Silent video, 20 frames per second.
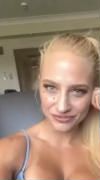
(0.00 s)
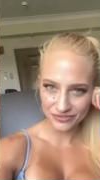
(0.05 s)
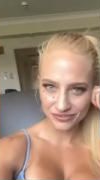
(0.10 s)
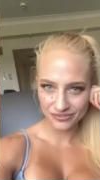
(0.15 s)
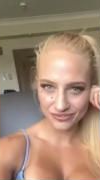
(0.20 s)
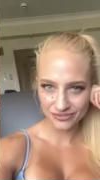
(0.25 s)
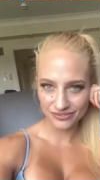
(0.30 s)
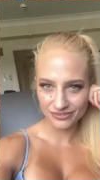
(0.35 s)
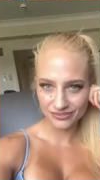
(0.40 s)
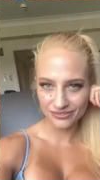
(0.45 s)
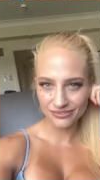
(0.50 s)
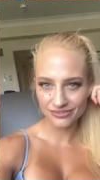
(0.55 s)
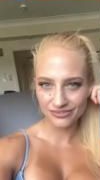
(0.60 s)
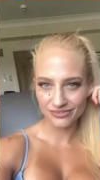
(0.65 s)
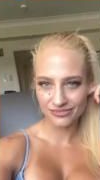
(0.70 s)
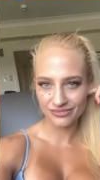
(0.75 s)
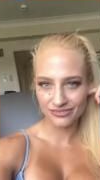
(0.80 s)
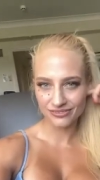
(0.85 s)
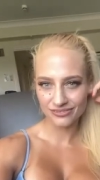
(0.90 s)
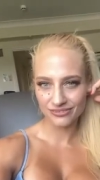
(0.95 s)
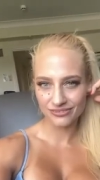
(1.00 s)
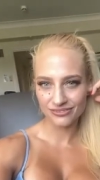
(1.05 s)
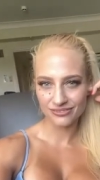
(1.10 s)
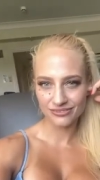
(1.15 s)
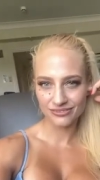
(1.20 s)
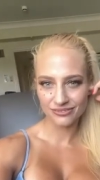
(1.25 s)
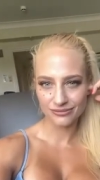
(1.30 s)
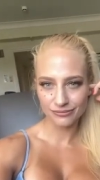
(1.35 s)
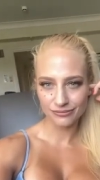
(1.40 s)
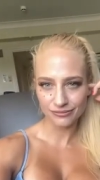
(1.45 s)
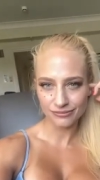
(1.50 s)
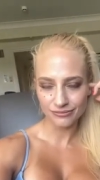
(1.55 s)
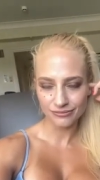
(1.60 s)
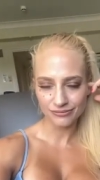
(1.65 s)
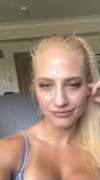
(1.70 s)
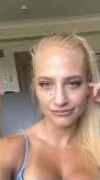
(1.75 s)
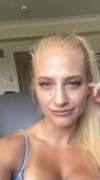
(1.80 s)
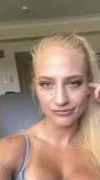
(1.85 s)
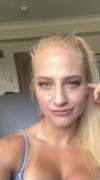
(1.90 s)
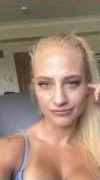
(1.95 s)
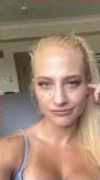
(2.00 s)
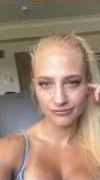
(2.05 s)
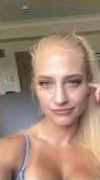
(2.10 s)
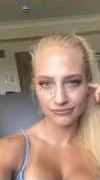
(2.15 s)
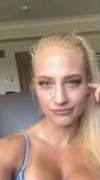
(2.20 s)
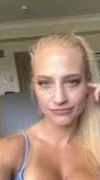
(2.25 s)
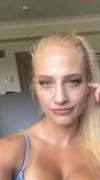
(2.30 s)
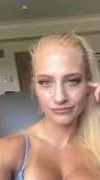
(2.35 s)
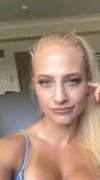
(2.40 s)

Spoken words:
For sure. Just in terms of this fight,